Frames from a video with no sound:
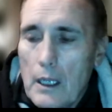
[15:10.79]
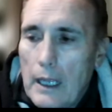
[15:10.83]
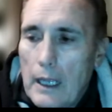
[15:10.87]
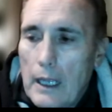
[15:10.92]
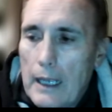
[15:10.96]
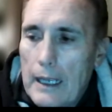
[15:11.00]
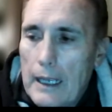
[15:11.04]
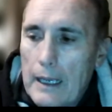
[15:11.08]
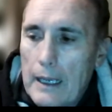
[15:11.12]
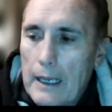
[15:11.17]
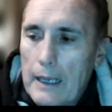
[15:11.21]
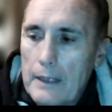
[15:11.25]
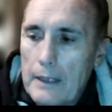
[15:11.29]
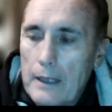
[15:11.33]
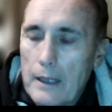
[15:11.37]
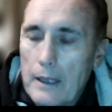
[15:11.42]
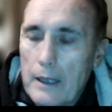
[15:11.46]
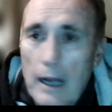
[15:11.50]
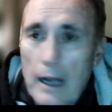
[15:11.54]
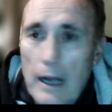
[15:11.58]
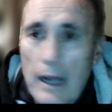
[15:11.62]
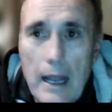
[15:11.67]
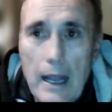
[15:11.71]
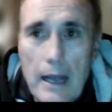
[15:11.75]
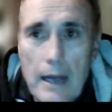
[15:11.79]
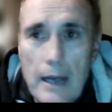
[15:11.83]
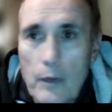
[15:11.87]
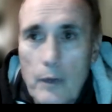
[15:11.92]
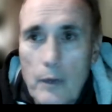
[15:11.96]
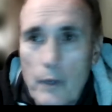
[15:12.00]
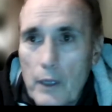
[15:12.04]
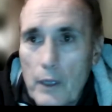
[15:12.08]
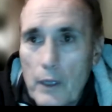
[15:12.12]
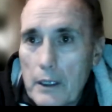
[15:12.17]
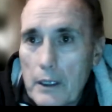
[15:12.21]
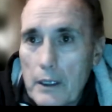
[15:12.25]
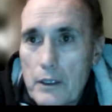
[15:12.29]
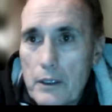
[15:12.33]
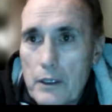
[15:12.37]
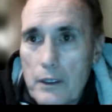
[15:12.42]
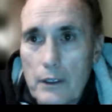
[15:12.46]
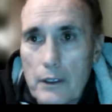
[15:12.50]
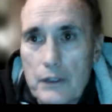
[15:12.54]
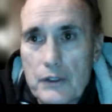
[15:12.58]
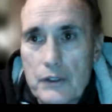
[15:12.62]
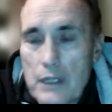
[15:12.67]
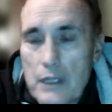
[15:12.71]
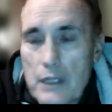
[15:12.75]
And I had a really
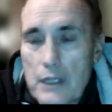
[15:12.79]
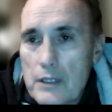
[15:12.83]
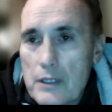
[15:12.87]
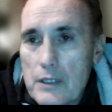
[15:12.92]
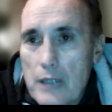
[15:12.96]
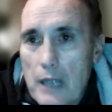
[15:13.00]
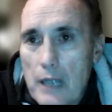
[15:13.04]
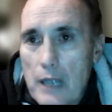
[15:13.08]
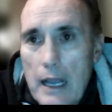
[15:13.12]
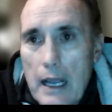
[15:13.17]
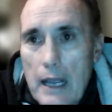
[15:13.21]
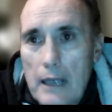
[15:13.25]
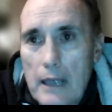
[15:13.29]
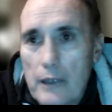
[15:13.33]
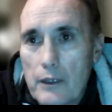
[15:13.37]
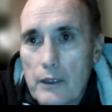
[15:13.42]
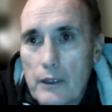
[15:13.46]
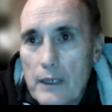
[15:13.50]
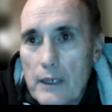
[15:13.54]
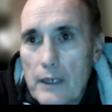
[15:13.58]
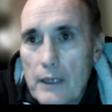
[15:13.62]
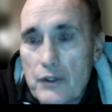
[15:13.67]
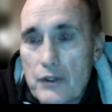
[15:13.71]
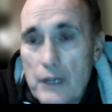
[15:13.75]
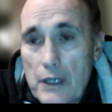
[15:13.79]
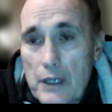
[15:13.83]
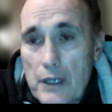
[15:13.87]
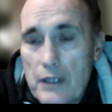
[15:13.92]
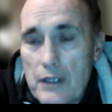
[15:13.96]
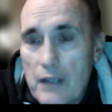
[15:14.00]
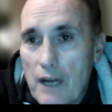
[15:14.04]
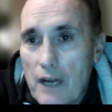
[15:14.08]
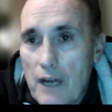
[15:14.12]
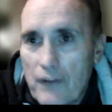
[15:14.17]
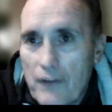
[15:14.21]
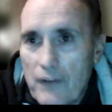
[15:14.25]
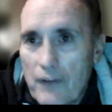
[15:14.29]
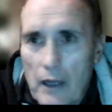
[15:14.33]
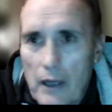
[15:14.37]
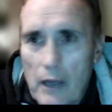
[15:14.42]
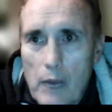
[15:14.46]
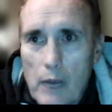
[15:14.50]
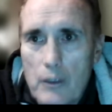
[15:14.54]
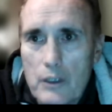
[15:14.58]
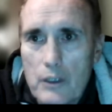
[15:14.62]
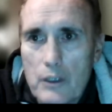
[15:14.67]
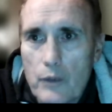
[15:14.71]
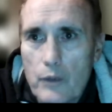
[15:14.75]
good season. I had a great season. I felt
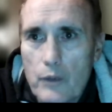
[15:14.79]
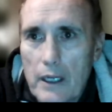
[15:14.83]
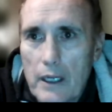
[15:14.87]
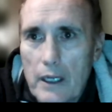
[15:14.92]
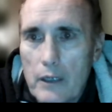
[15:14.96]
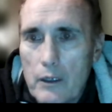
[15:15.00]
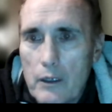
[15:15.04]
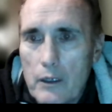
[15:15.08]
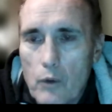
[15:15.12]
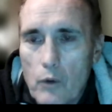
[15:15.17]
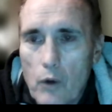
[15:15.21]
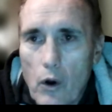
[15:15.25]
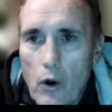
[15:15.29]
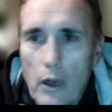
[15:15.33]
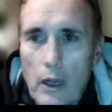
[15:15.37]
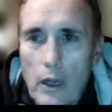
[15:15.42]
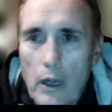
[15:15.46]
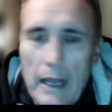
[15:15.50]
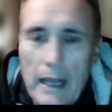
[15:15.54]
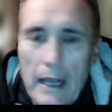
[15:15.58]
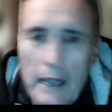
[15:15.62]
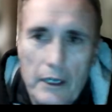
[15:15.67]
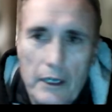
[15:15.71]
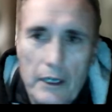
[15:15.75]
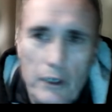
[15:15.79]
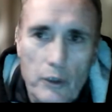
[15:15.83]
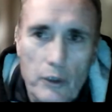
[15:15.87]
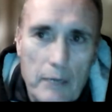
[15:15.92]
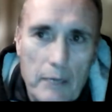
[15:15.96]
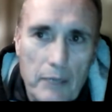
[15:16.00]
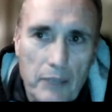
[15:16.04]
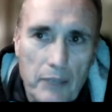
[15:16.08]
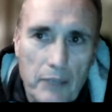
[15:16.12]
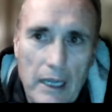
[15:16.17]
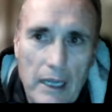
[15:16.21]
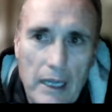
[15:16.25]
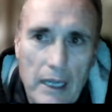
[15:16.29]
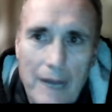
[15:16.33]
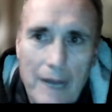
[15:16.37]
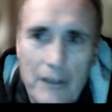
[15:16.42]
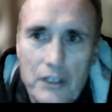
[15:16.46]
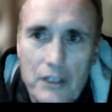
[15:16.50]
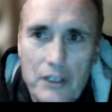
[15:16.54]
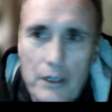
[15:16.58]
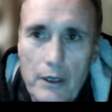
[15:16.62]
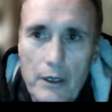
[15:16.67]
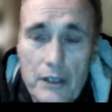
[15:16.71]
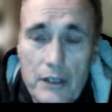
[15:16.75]
I was ready to roll. I had a great playoff
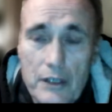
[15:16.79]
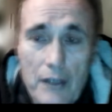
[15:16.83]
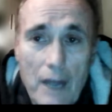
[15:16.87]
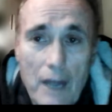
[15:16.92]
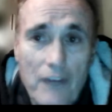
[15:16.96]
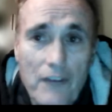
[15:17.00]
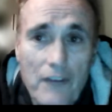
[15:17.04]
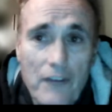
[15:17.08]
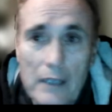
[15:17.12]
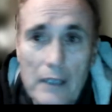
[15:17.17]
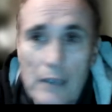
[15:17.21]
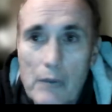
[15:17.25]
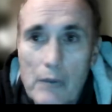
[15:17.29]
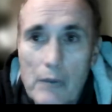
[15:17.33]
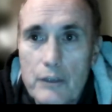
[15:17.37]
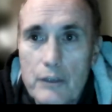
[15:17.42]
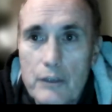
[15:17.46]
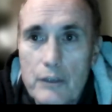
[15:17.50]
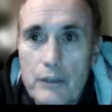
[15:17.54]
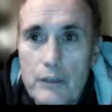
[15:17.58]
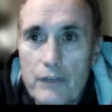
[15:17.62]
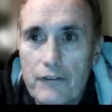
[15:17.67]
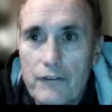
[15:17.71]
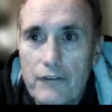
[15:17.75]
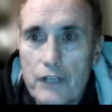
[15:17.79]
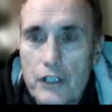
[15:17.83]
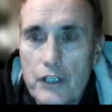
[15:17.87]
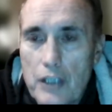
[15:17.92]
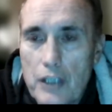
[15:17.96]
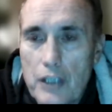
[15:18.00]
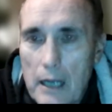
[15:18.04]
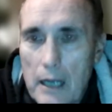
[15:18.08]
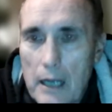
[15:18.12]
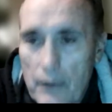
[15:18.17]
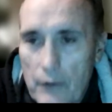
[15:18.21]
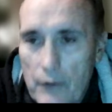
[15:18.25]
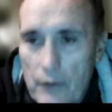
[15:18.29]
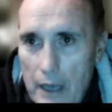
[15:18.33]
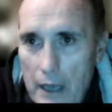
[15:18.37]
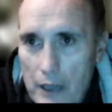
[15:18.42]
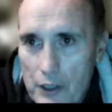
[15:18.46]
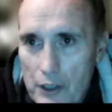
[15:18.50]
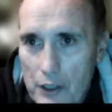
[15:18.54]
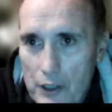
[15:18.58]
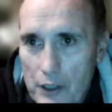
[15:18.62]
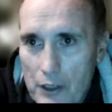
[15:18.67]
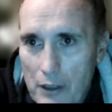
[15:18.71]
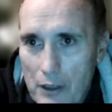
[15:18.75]
series, and I felt I was ready for a shot at the
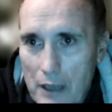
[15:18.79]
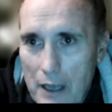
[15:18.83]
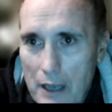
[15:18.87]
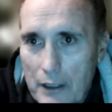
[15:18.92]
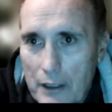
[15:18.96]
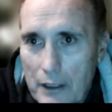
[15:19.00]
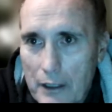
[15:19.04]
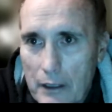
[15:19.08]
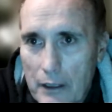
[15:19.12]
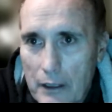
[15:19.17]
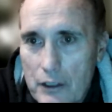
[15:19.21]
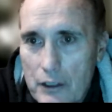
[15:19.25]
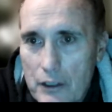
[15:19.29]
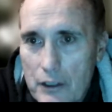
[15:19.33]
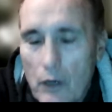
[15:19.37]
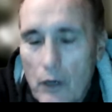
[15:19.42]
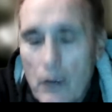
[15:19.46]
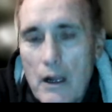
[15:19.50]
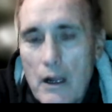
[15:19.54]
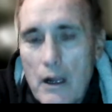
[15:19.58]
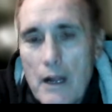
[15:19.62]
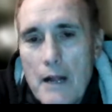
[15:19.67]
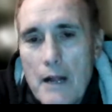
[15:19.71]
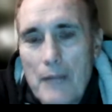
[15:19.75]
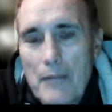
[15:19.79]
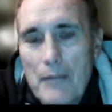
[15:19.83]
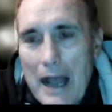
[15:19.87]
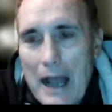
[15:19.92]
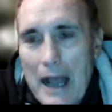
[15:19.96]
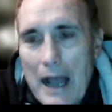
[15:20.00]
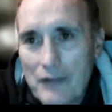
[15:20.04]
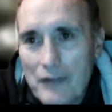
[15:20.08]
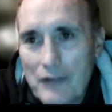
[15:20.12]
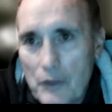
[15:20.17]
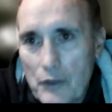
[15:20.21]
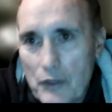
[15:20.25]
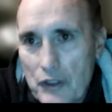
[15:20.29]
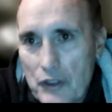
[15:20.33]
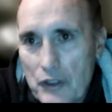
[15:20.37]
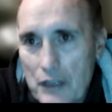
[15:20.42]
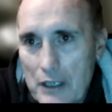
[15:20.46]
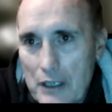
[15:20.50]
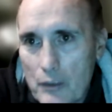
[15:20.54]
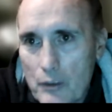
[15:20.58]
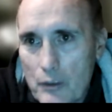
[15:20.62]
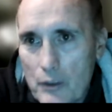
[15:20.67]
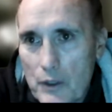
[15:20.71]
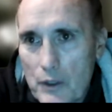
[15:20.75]
National Hockey League. So after the
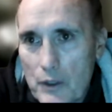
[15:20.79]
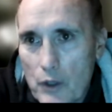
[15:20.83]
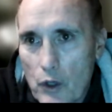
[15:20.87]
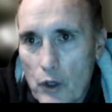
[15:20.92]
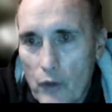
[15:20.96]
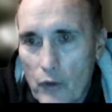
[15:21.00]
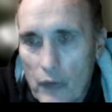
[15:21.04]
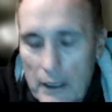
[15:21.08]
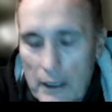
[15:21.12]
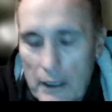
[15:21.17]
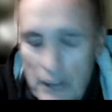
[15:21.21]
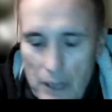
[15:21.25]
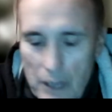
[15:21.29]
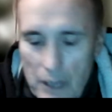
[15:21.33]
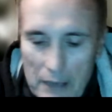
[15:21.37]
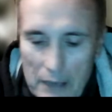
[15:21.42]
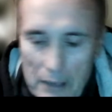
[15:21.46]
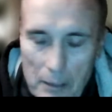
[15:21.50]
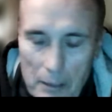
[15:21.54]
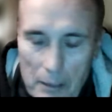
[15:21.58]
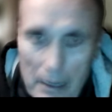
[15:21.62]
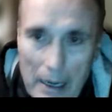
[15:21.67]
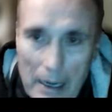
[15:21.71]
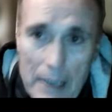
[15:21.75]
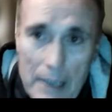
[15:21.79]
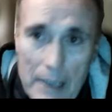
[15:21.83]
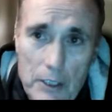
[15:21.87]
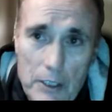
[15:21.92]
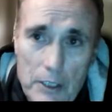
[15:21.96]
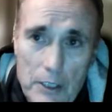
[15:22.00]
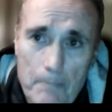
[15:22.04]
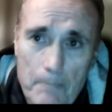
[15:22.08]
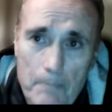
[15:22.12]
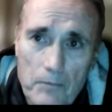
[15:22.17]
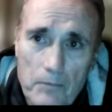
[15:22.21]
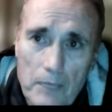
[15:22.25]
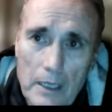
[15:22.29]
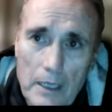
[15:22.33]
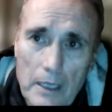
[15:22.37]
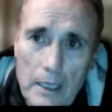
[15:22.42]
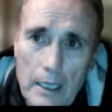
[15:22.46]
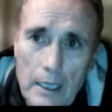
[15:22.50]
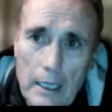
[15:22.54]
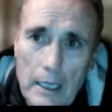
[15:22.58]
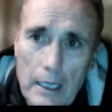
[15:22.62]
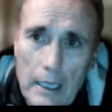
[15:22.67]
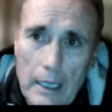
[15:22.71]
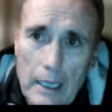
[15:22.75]
season was over, I talked to my agent,
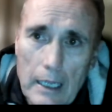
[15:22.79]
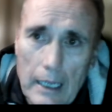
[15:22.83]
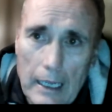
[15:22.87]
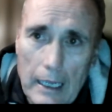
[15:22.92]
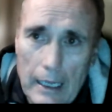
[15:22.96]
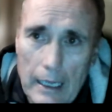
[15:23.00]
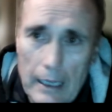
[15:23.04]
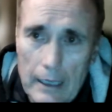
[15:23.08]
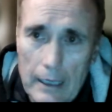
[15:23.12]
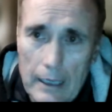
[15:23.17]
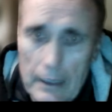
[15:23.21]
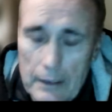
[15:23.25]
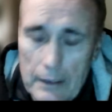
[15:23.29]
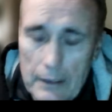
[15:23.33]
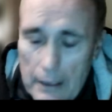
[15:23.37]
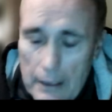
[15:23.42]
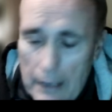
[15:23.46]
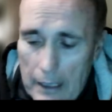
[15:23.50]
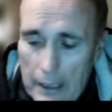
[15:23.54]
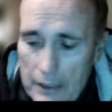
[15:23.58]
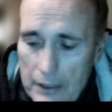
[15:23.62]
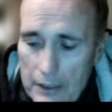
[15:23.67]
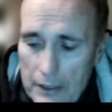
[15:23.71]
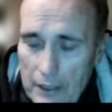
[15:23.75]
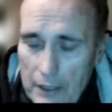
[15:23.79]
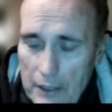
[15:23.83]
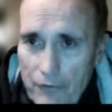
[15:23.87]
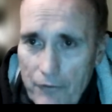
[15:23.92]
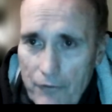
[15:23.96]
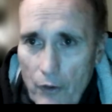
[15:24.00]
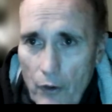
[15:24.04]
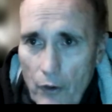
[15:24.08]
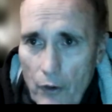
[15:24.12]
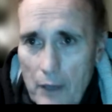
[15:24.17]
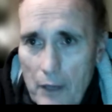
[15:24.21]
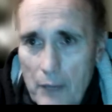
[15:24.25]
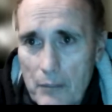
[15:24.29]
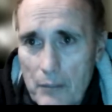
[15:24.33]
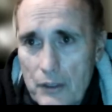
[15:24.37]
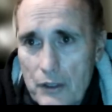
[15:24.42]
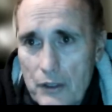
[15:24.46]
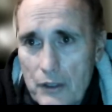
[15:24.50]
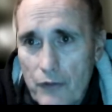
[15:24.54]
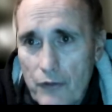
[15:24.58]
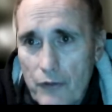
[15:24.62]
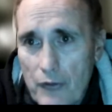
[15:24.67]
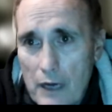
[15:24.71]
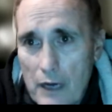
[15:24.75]
and I said, phone up
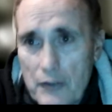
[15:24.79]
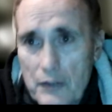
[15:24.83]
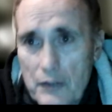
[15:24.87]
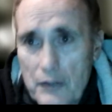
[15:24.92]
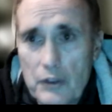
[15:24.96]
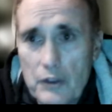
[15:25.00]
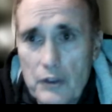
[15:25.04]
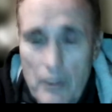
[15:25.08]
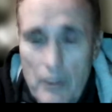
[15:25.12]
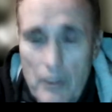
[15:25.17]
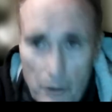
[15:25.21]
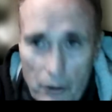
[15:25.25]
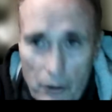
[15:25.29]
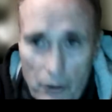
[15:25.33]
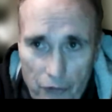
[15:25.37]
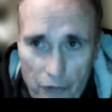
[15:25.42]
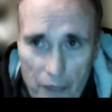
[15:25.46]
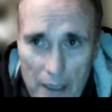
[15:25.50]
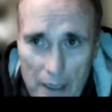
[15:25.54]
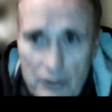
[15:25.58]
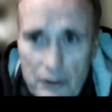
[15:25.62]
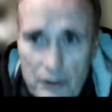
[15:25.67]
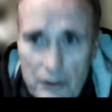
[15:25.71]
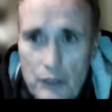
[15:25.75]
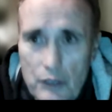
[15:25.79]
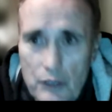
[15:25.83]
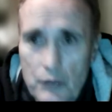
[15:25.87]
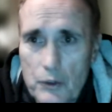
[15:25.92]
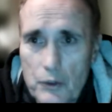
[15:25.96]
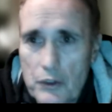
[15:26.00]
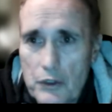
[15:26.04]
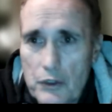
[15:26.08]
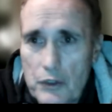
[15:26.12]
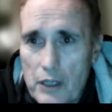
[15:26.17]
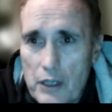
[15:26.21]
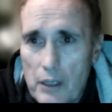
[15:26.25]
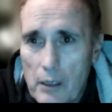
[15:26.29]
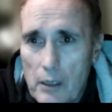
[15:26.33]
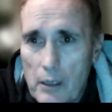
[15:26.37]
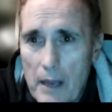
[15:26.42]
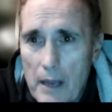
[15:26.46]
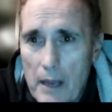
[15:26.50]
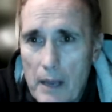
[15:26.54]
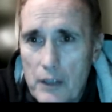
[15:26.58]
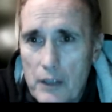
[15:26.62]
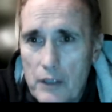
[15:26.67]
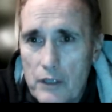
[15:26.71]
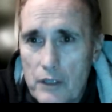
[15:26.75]
Mr. Francis. Emil Francis was the general
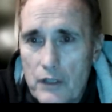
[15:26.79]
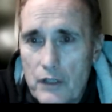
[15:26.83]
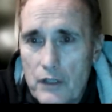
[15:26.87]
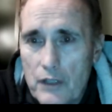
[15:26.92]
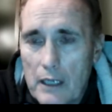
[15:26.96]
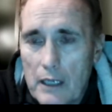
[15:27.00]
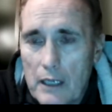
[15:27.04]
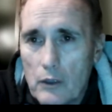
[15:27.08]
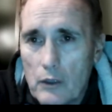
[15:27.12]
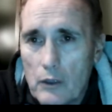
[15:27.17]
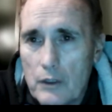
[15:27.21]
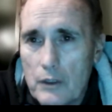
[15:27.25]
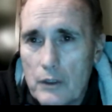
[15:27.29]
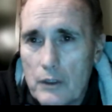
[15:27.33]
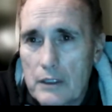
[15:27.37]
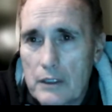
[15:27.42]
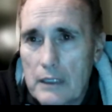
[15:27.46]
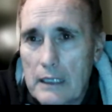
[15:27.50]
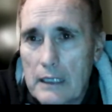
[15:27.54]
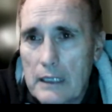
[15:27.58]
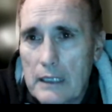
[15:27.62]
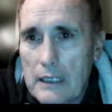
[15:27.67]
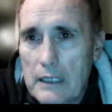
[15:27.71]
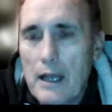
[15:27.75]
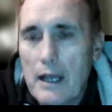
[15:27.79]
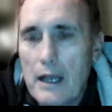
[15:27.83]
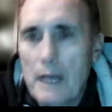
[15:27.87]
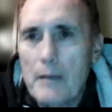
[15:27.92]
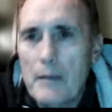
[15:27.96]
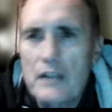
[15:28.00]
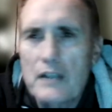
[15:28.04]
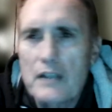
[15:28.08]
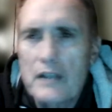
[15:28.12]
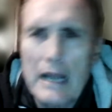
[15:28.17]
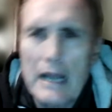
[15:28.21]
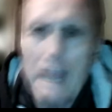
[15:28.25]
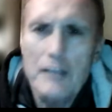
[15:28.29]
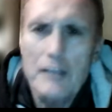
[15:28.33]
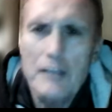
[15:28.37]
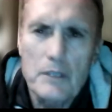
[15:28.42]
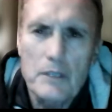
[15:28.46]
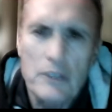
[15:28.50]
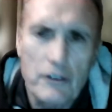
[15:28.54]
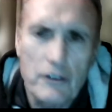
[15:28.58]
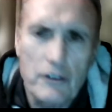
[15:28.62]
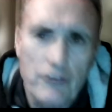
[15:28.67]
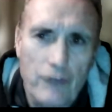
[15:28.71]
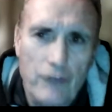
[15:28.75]
manager of St. Louis at that time. And I said, ask
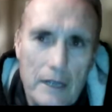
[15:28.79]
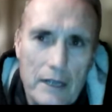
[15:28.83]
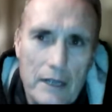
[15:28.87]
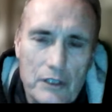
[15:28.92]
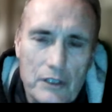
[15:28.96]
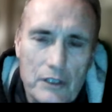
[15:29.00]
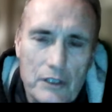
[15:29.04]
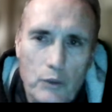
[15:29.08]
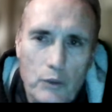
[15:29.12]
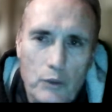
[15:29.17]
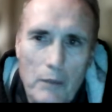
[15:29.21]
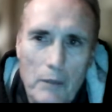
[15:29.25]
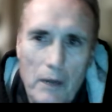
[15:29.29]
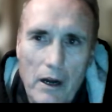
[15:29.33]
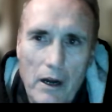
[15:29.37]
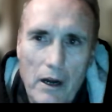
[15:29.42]
Mr. Francis what my